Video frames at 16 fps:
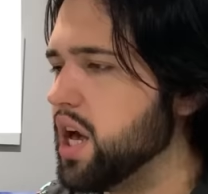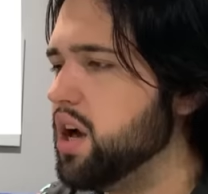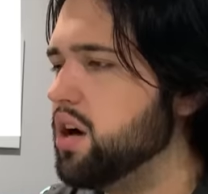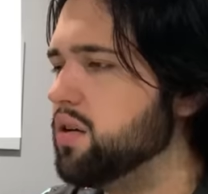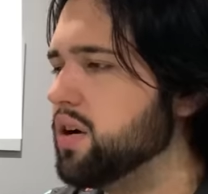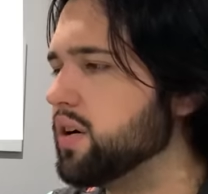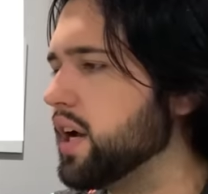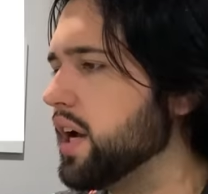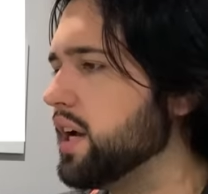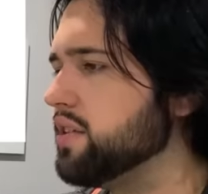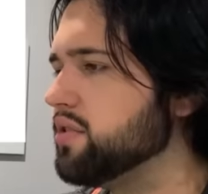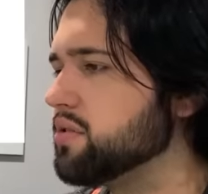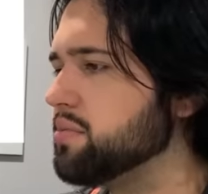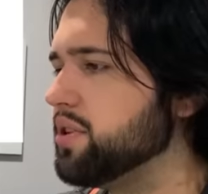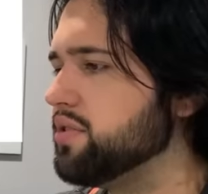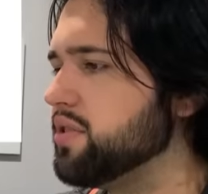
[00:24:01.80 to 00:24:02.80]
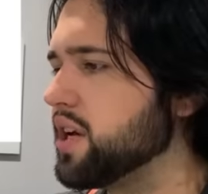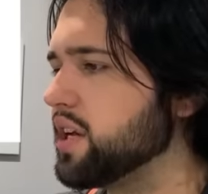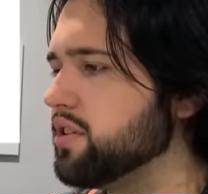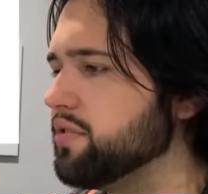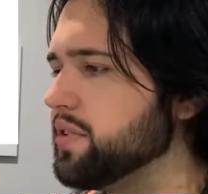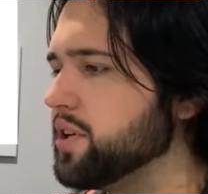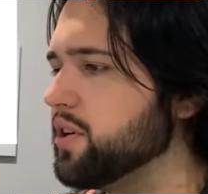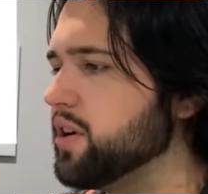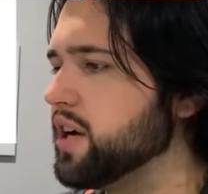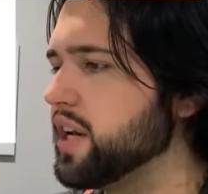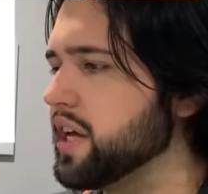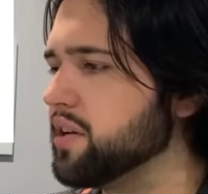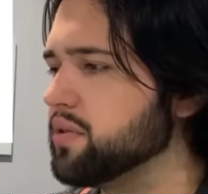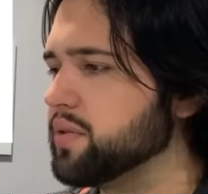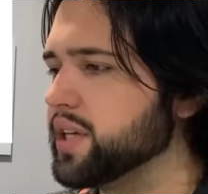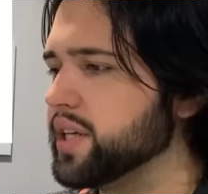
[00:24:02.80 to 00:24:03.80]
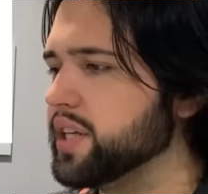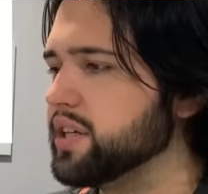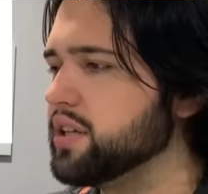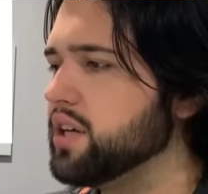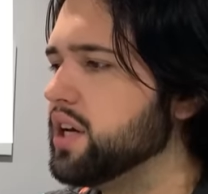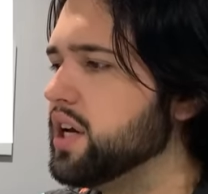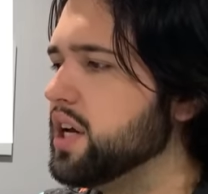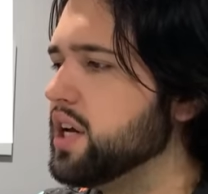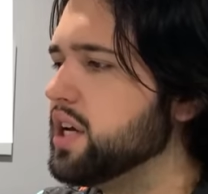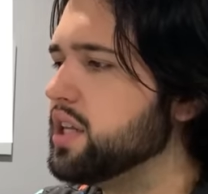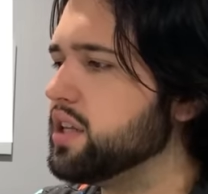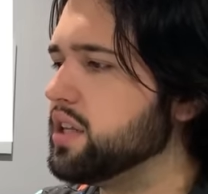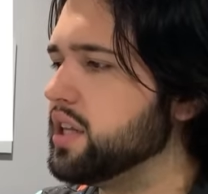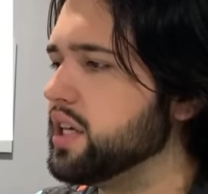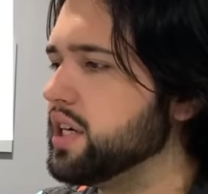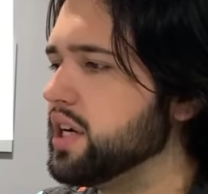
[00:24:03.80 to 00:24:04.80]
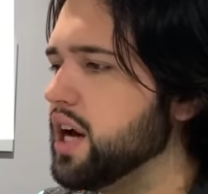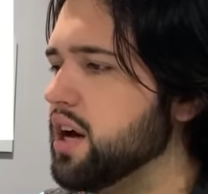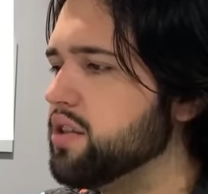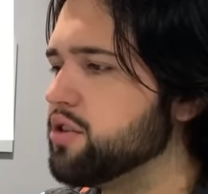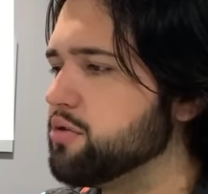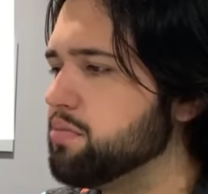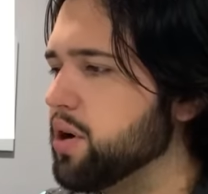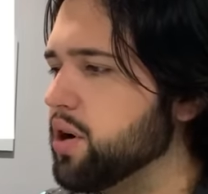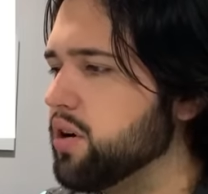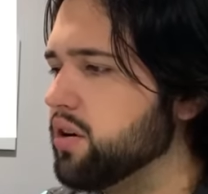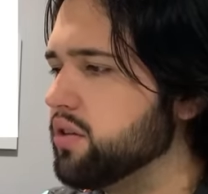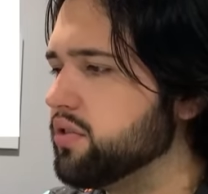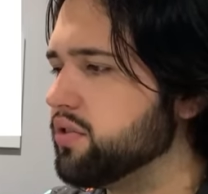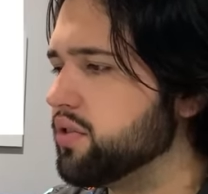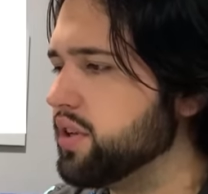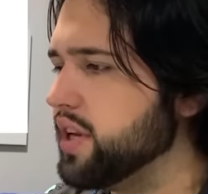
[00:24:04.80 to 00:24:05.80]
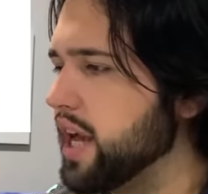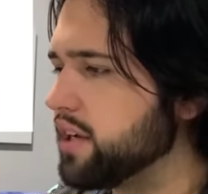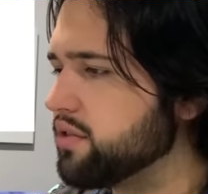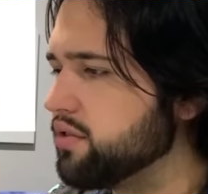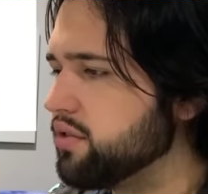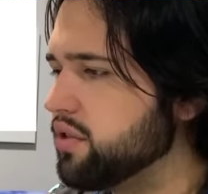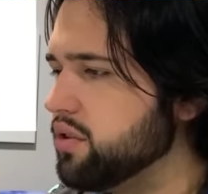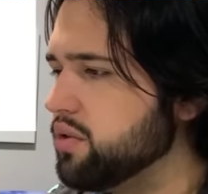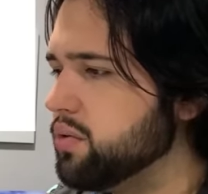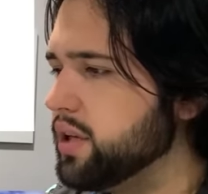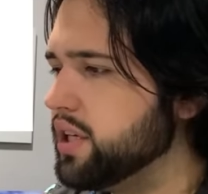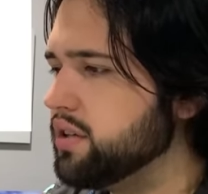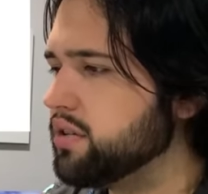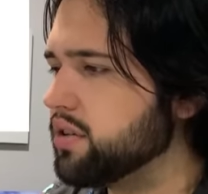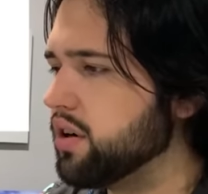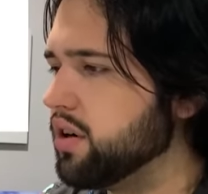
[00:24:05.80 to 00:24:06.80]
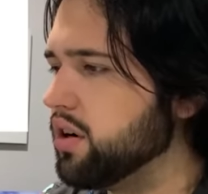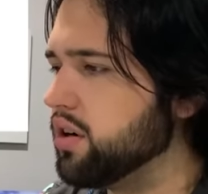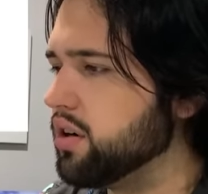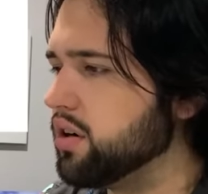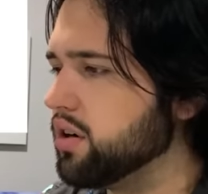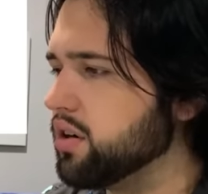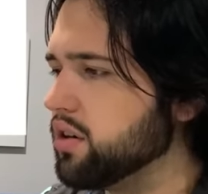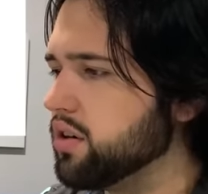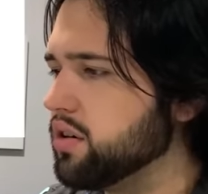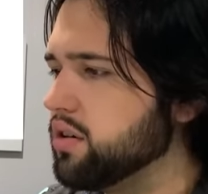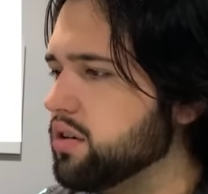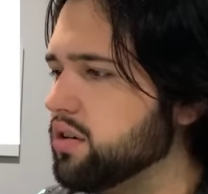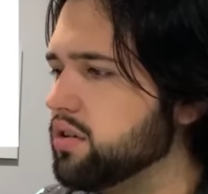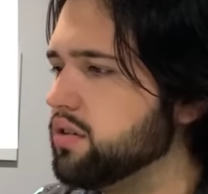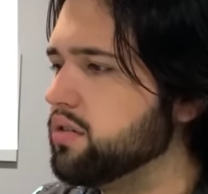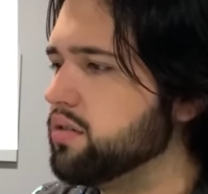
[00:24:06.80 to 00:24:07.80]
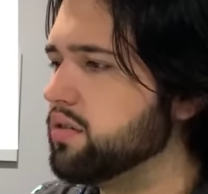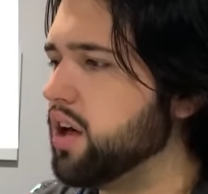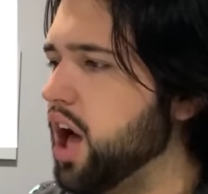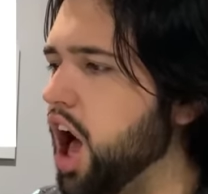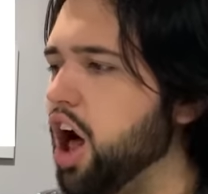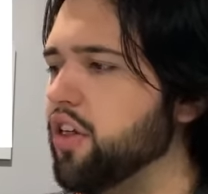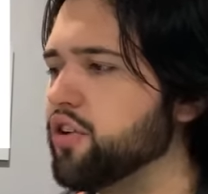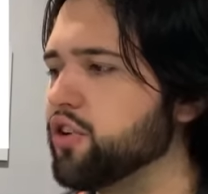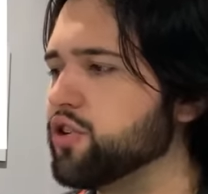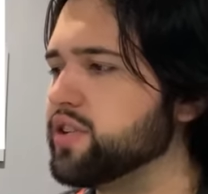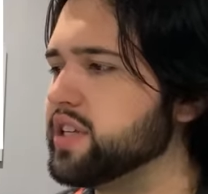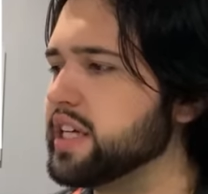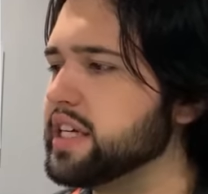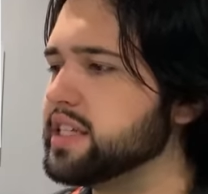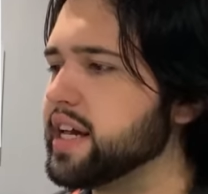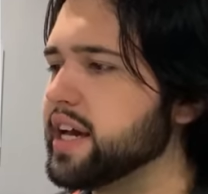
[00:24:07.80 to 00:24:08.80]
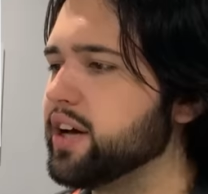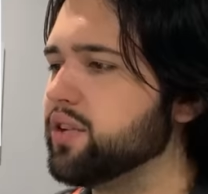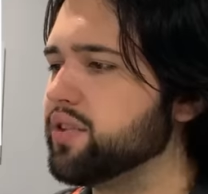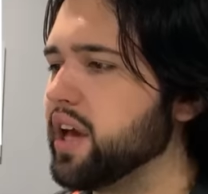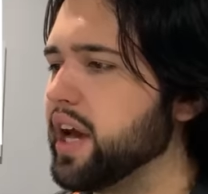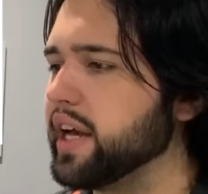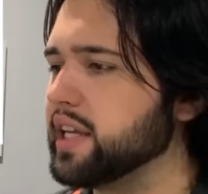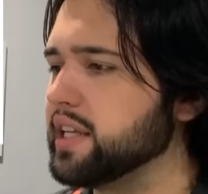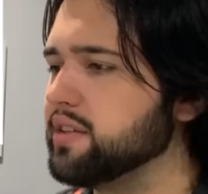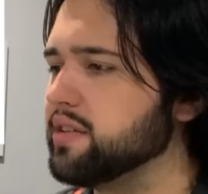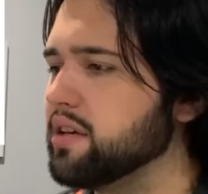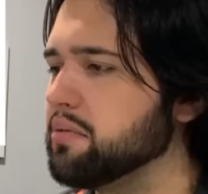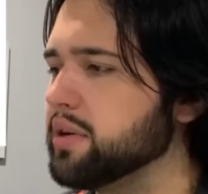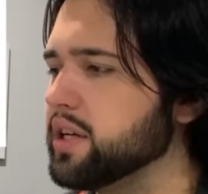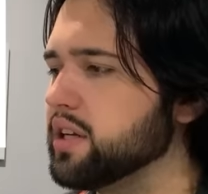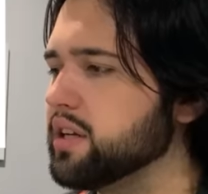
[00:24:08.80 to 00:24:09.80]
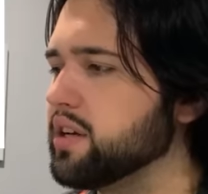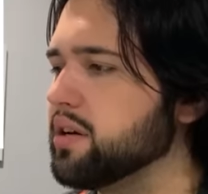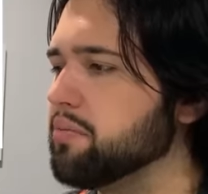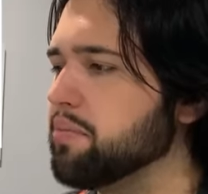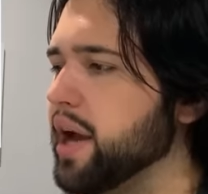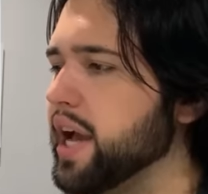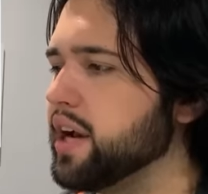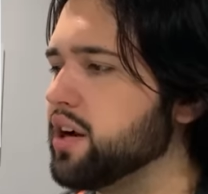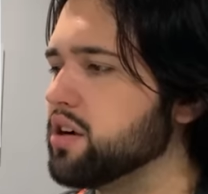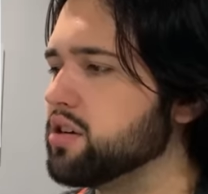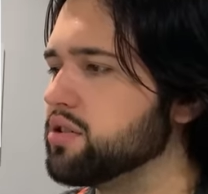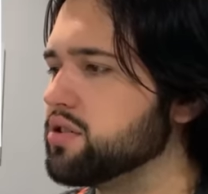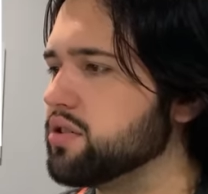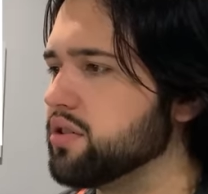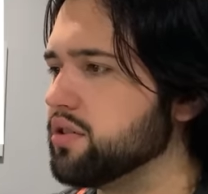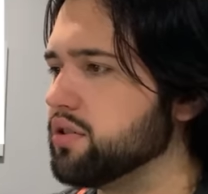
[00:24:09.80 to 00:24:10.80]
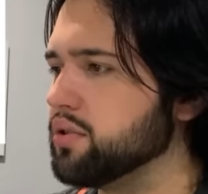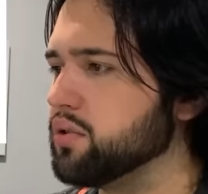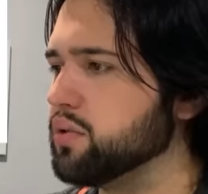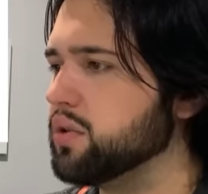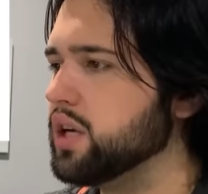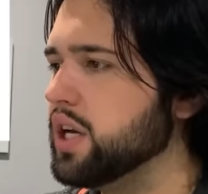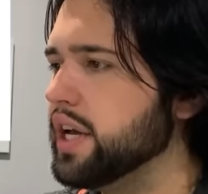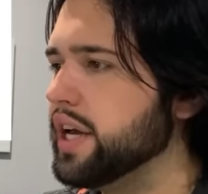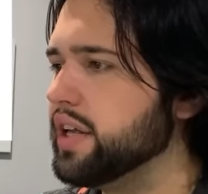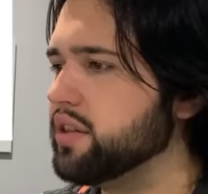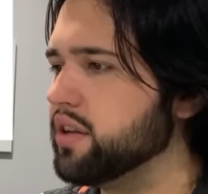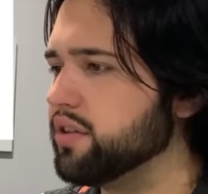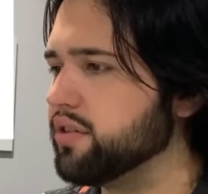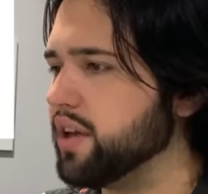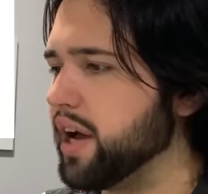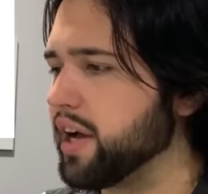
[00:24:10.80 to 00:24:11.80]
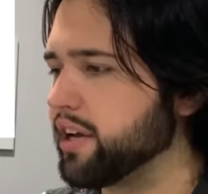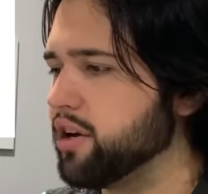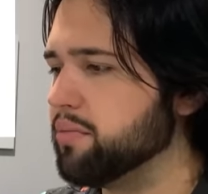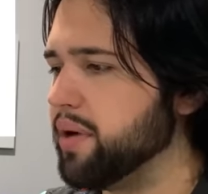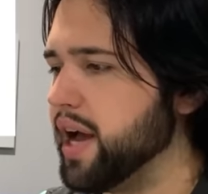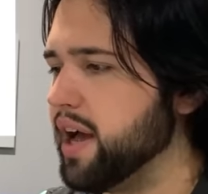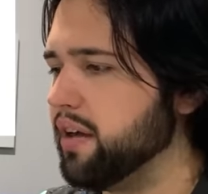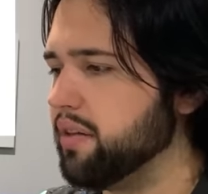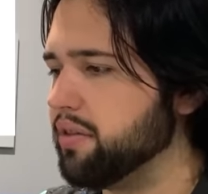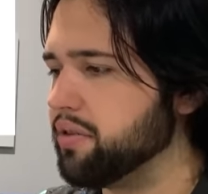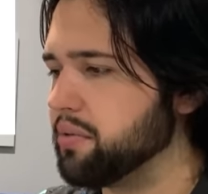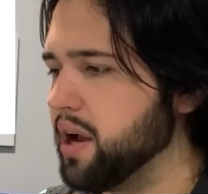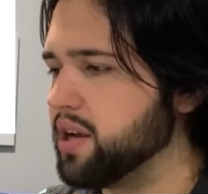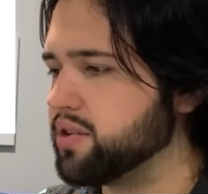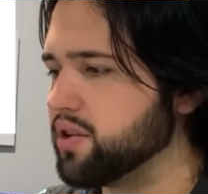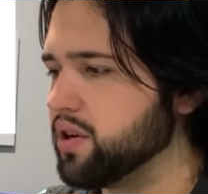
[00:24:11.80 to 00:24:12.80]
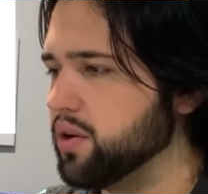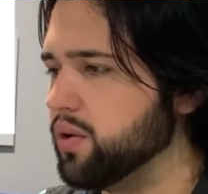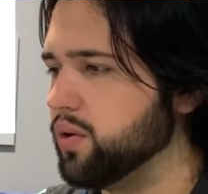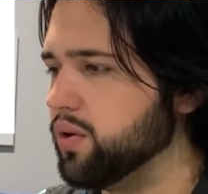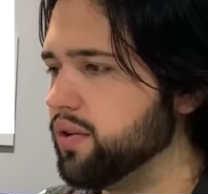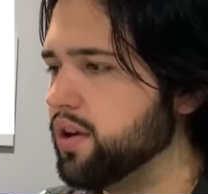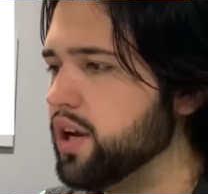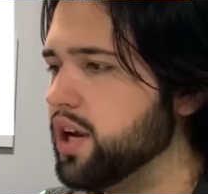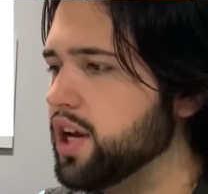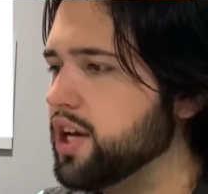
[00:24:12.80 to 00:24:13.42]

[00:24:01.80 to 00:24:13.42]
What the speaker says: Oh, okay, it took me a second to figure out how to read it. The other bars next to it are other details I exhibit compared to the psychopath threshold.